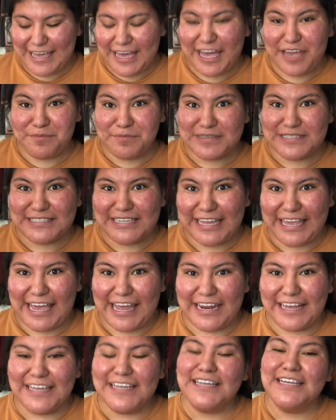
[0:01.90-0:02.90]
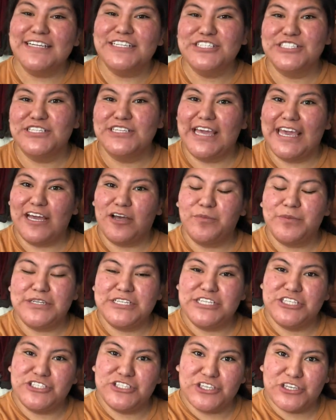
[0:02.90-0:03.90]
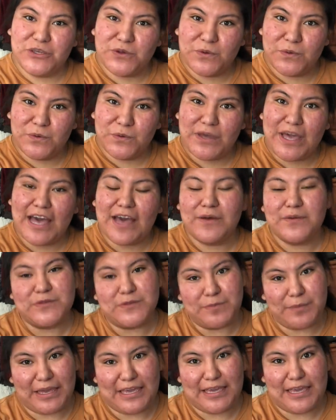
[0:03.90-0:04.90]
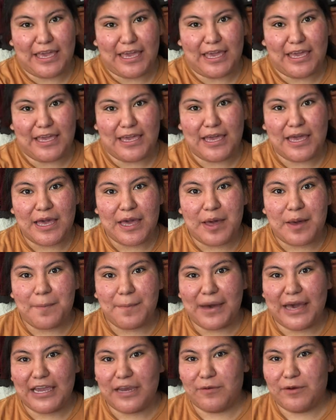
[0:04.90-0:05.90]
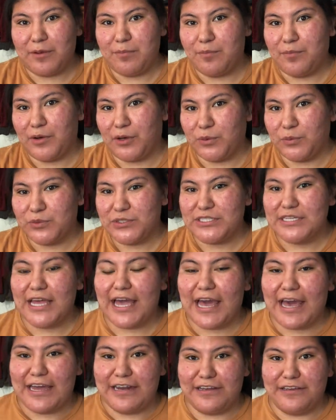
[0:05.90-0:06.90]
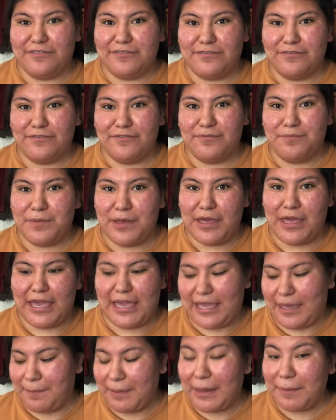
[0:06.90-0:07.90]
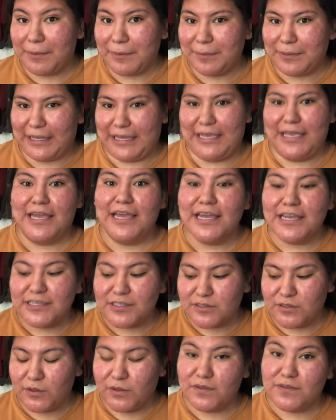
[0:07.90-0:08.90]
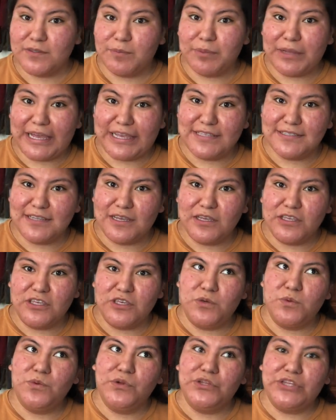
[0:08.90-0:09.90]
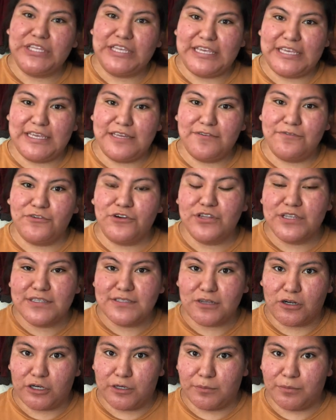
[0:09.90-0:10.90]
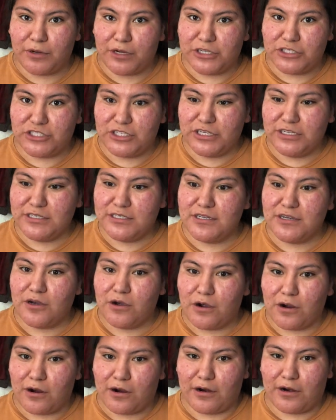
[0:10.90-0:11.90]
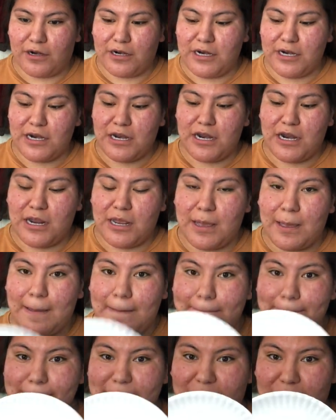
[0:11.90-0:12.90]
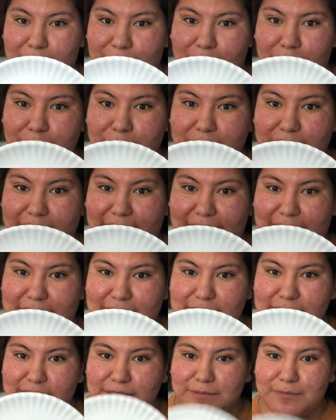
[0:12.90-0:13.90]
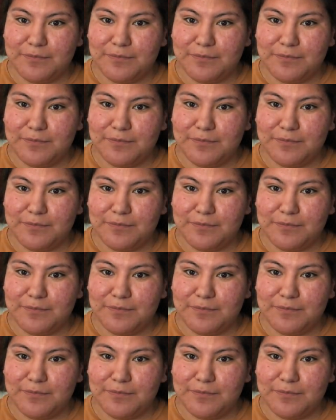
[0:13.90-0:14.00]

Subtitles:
I'm Miss Diana. Today I'll be teaching you how to make a pirate boat out of a paper plate. So the supplies that you will need for this art project are paper plate,